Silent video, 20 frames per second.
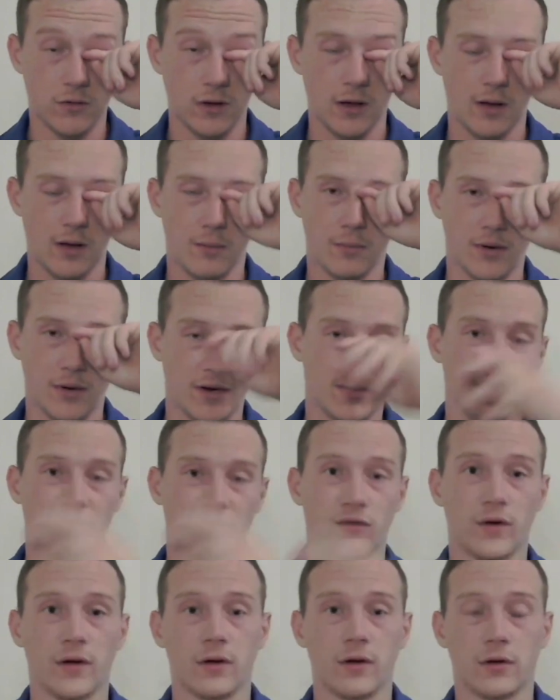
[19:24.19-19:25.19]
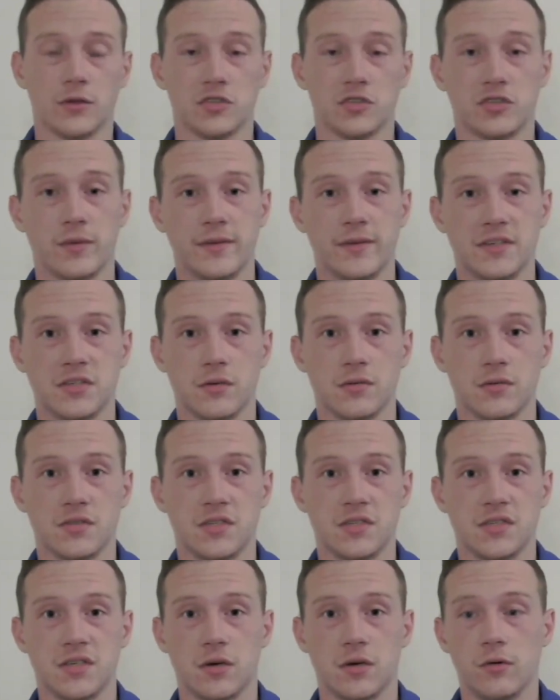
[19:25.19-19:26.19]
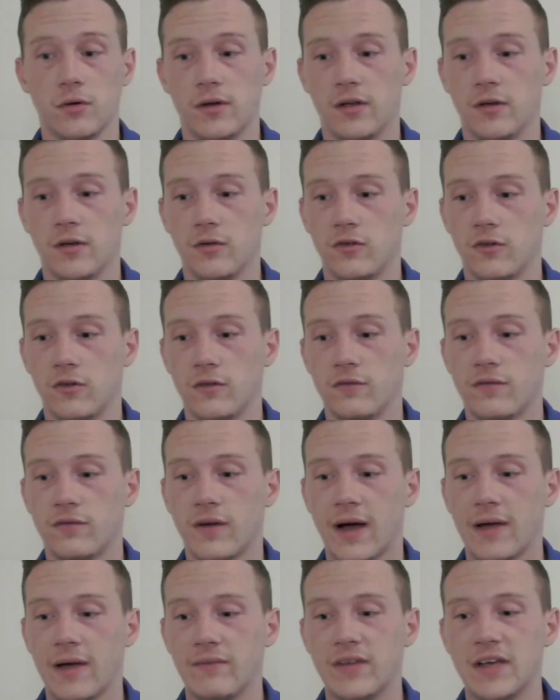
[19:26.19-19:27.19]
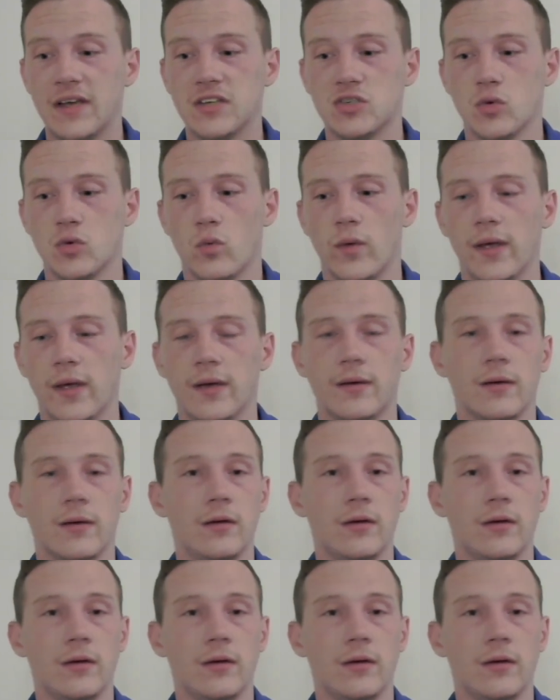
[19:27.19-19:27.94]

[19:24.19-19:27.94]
Um, but it is free on all streaming services, including YouTube, five days a week,